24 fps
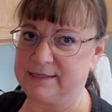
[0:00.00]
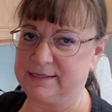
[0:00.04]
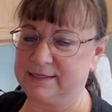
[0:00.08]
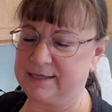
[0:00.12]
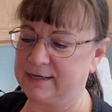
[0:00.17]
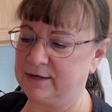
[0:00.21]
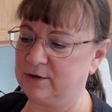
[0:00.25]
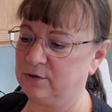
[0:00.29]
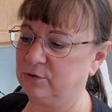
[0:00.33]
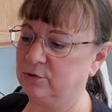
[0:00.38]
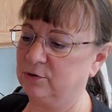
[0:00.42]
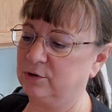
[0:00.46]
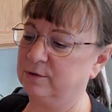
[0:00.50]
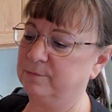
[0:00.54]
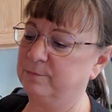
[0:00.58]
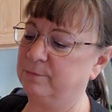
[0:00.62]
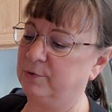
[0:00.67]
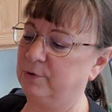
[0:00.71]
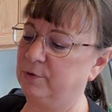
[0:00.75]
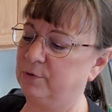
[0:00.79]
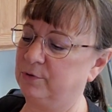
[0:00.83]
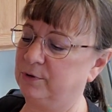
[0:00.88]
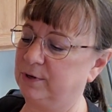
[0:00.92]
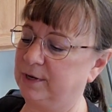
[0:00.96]
they don't look
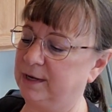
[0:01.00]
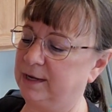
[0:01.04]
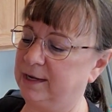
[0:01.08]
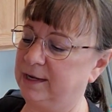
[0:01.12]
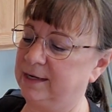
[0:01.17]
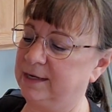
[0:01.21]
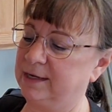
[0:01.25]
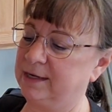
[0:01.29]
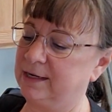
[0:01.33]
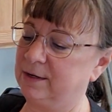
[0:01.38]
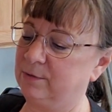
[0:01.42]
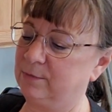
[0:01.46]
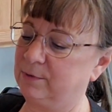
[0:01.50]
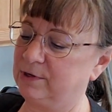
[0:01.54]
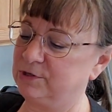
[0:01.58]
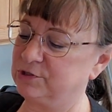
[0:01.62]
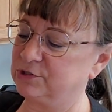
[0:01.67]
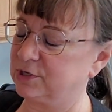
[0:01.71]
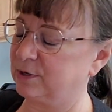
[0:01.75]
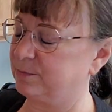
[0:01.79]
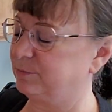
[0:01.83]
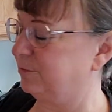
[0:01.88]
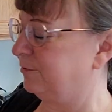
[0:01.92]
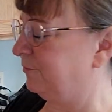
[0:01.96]
burned in any way,
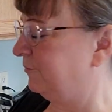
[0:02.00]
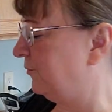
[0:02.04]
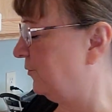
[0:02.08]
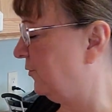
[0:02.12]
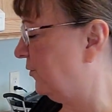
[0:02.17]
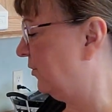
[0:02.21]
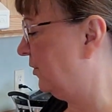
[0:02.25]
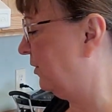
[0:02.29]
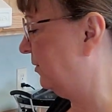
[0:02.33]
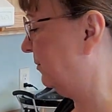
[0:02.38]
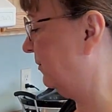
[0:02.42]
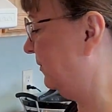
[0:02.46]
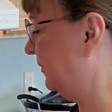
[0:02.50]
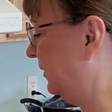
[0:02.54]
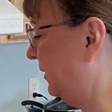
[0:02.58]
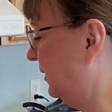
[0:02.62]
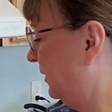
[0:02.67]
shape, or form.